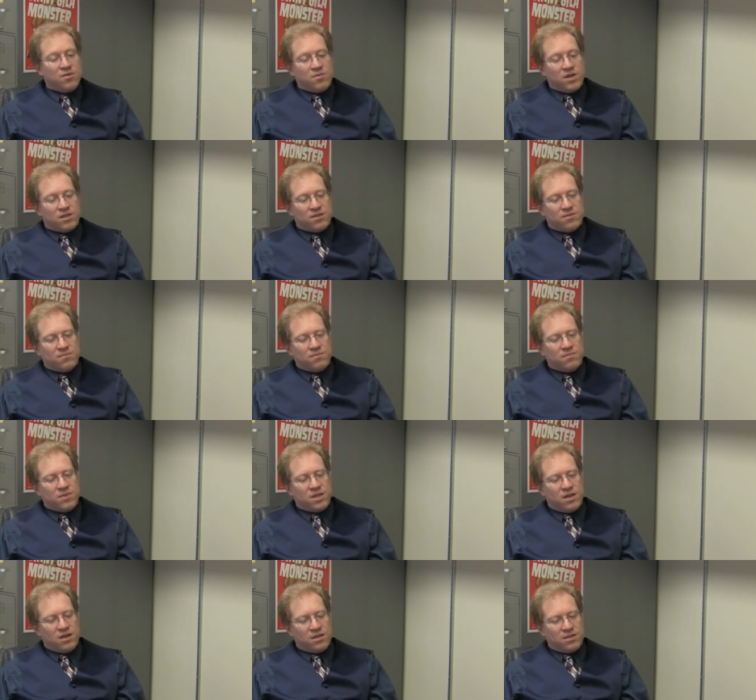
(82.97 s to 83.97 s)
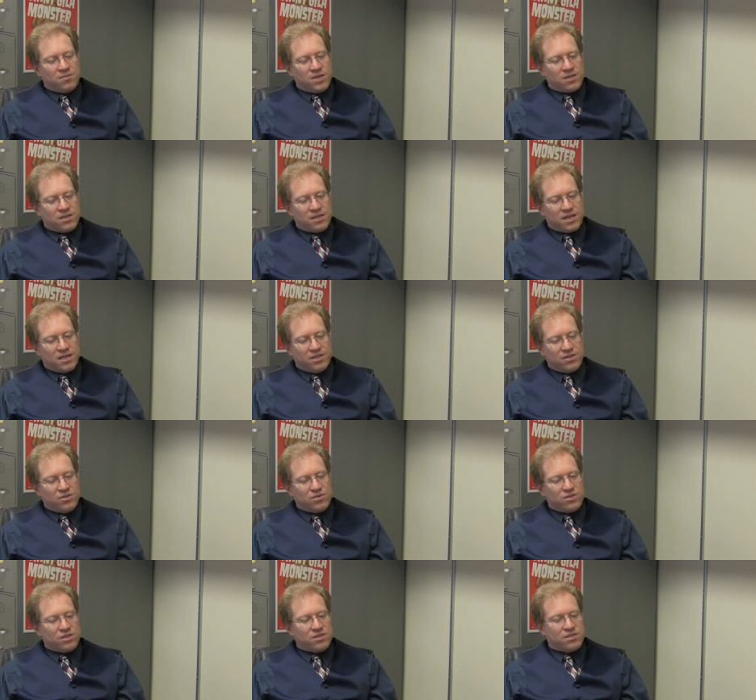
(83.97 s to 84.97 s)
But the big thing I
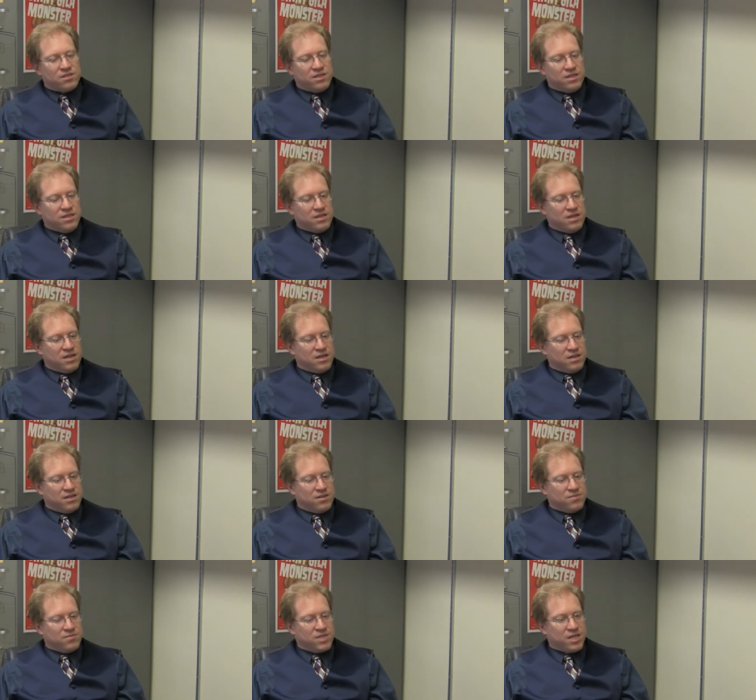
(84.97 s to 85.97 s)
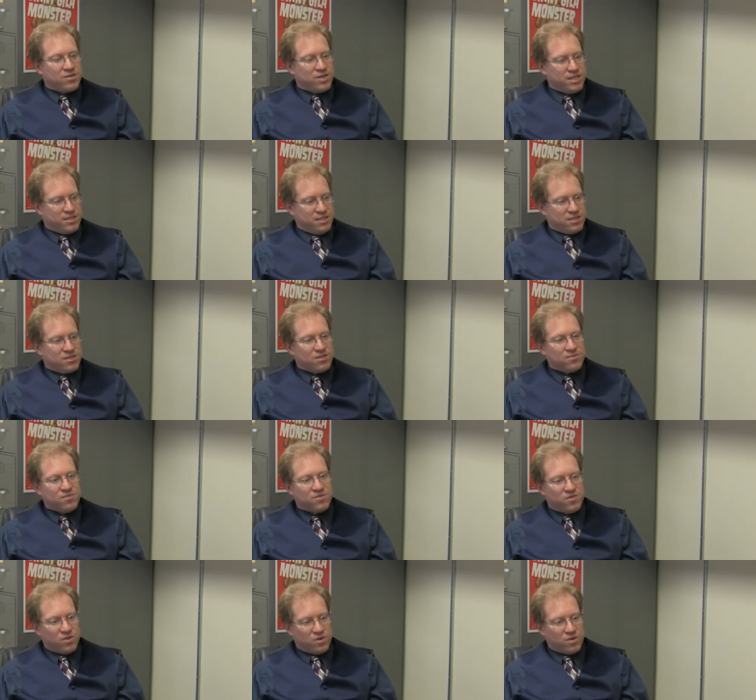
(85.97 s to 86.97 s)
use is the integrity system
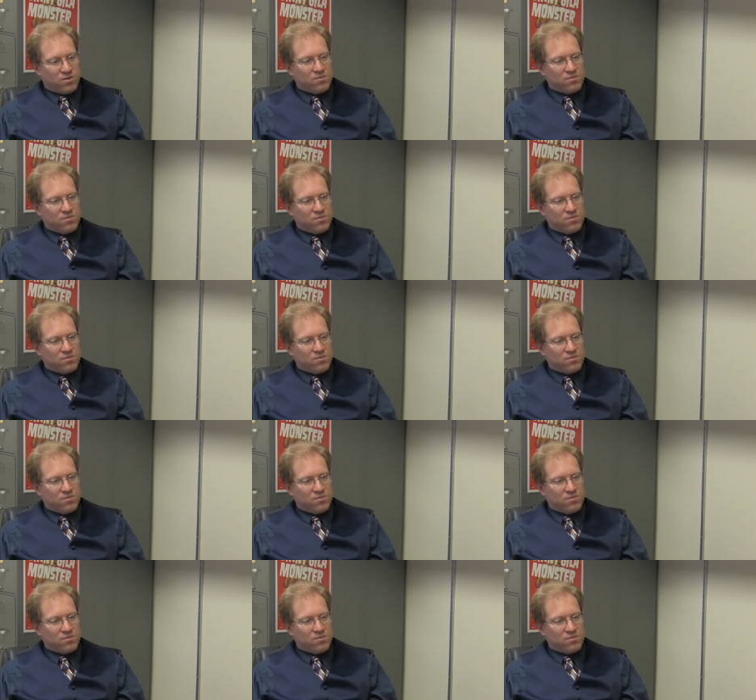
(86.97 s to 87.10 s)
for